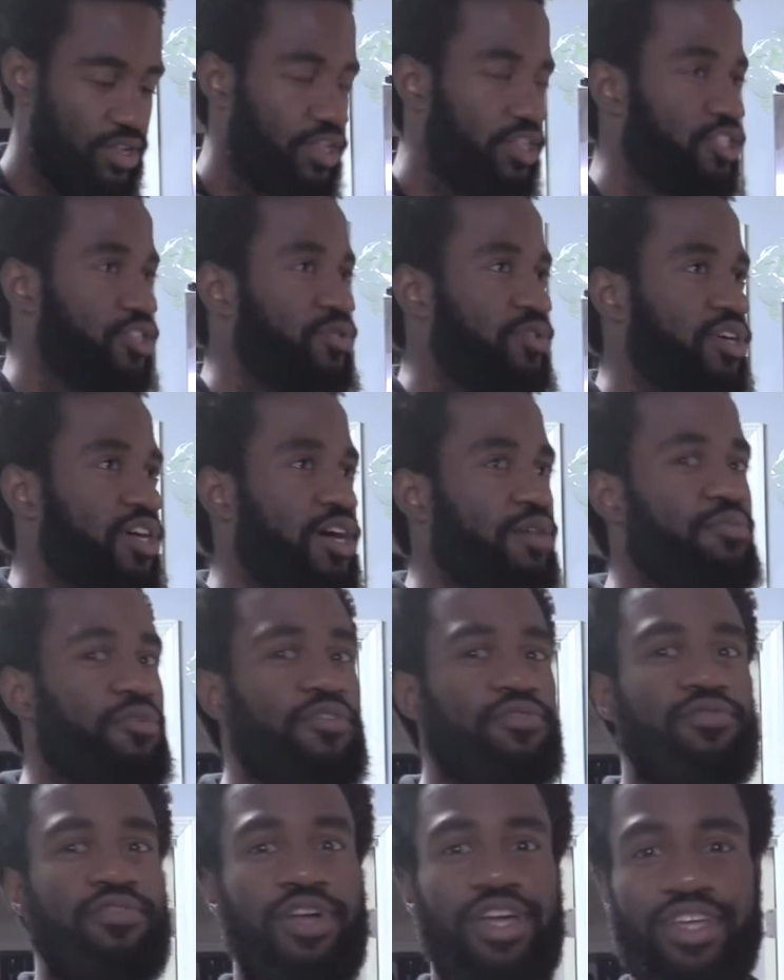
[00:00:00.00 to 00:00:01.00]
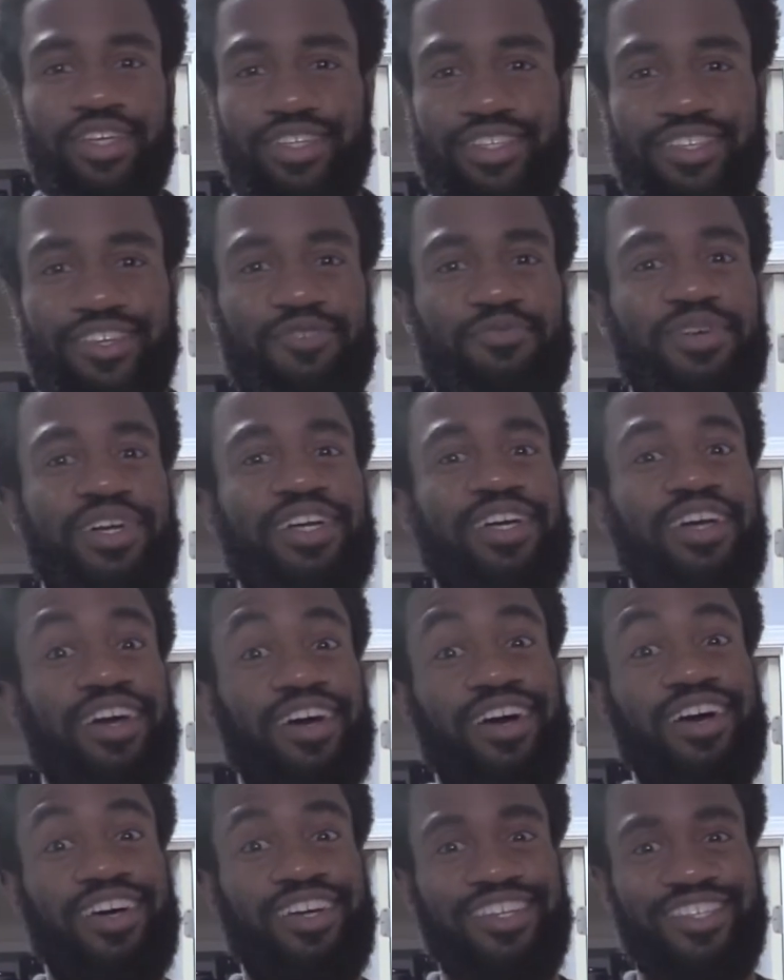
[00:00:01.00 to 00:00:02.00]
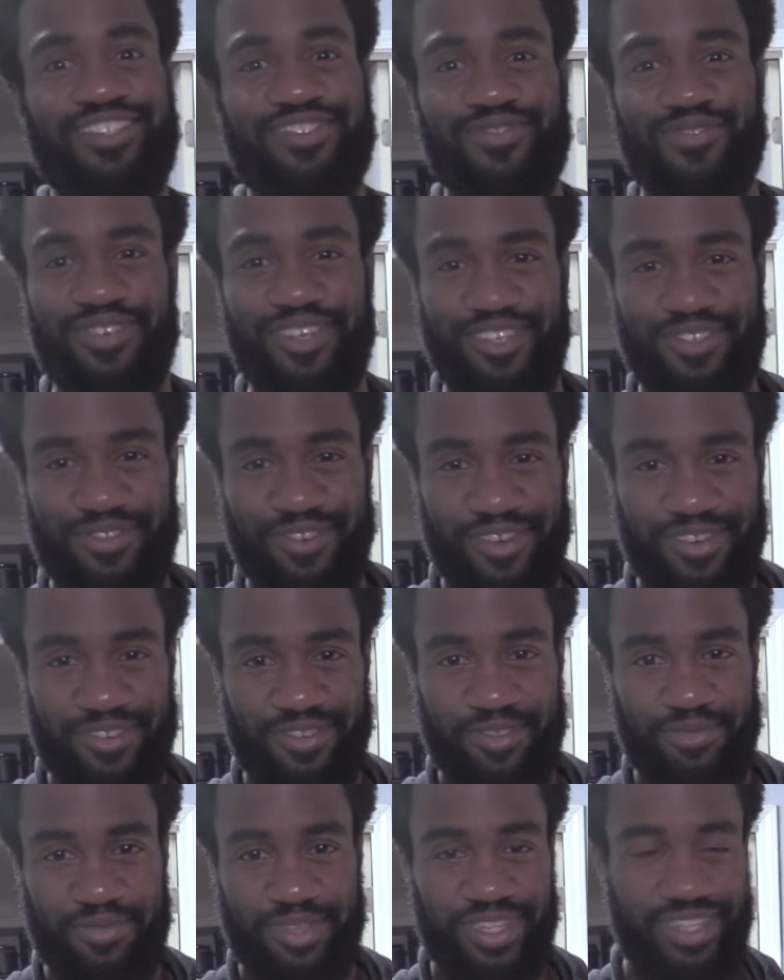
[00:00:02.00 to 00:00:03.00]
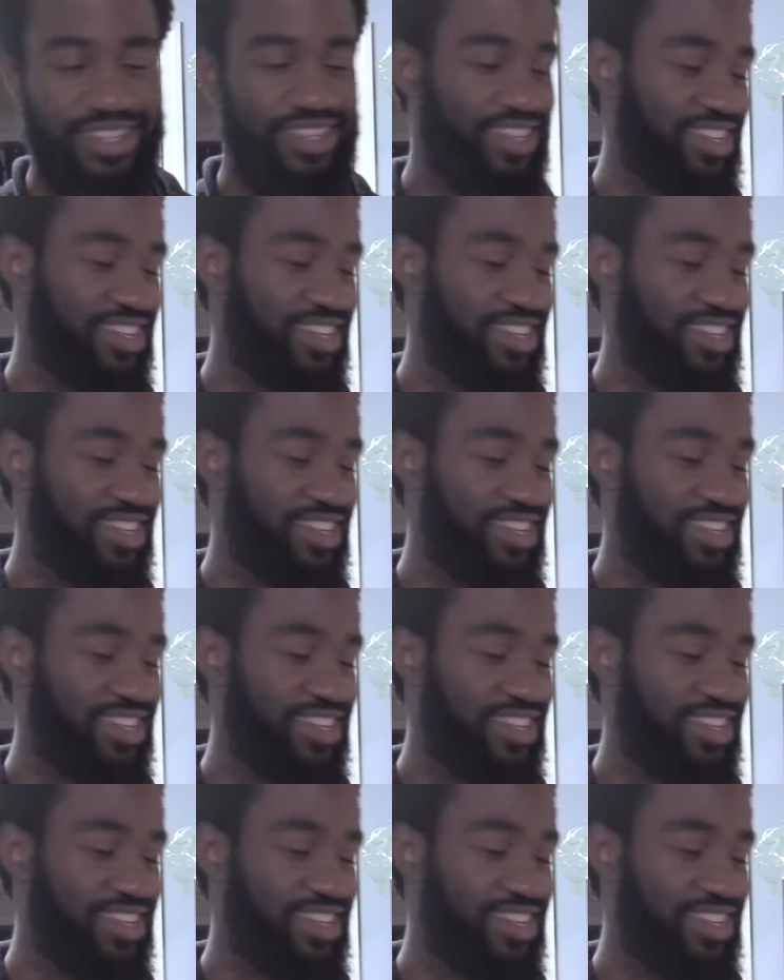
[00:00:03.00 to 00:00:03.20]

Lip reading: to a cup of rice. Oh my gosh, what is wrong with me?